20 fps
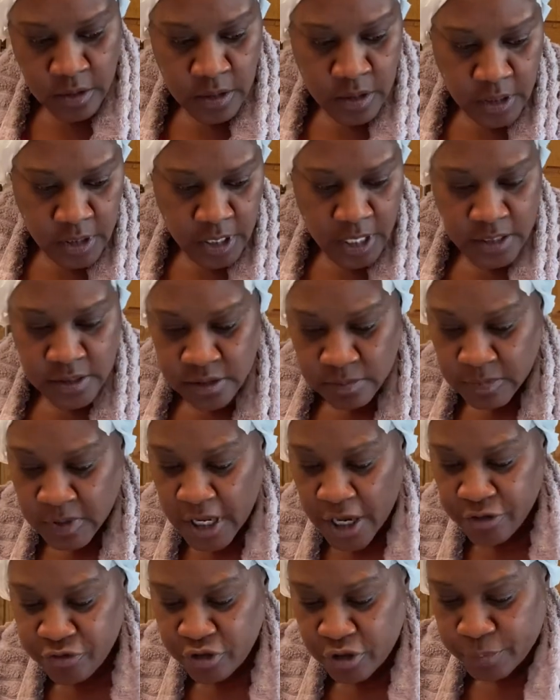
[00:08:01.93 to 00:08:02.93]
got some
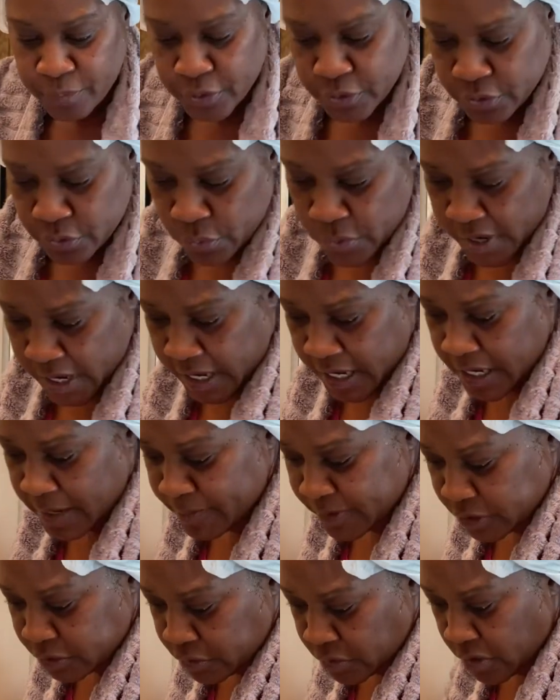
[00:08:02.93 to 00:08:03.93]
laundry to put away. I'm
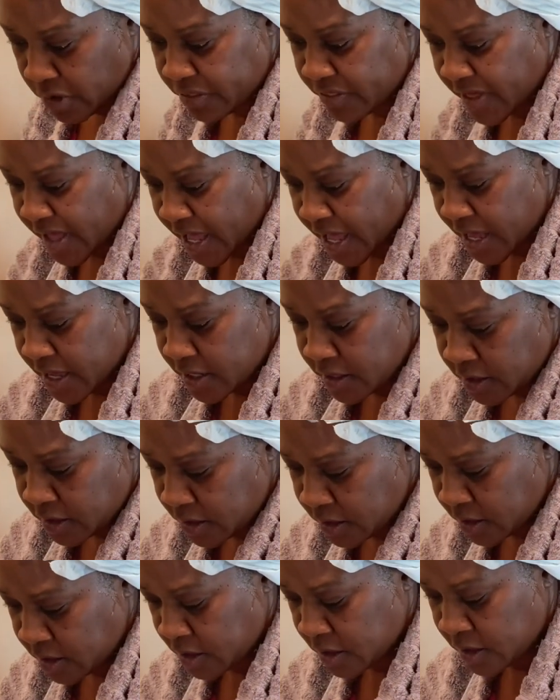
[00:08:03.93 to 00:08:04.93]
gonna do all that.
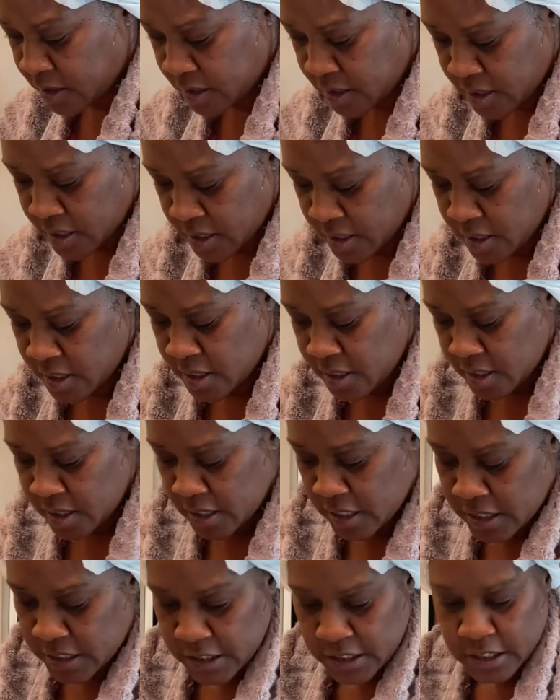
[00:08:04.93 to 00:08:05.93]

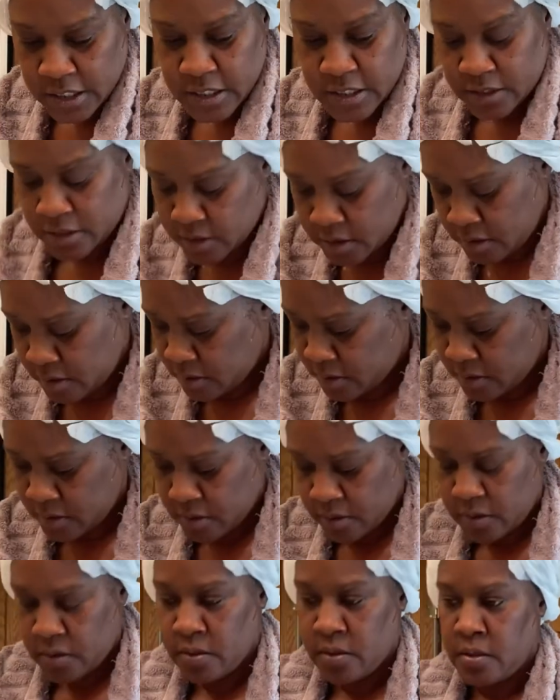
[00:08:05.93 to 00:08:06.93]
And
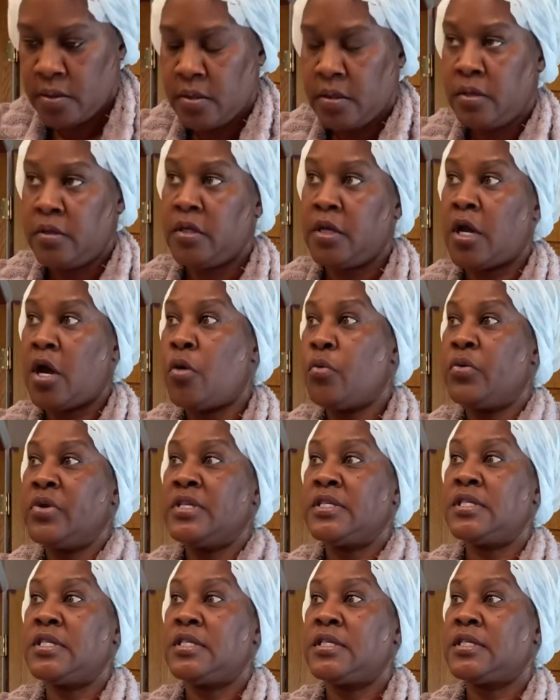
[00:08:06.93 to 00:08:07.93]
then I'll rinse
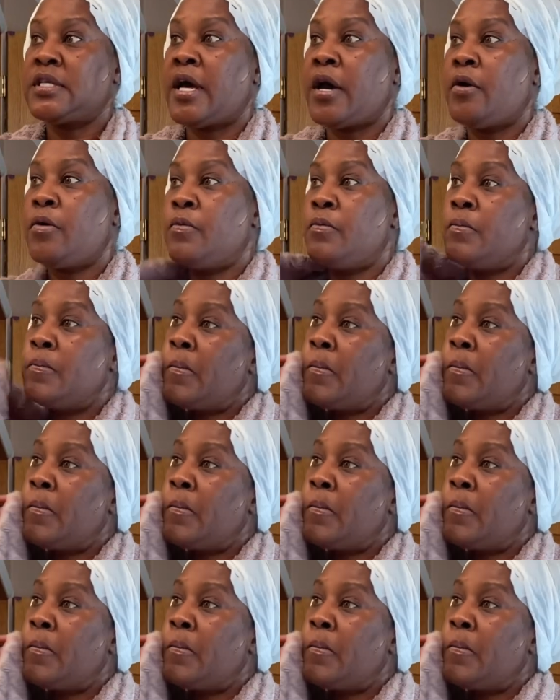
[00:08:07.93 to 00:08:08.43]
this out.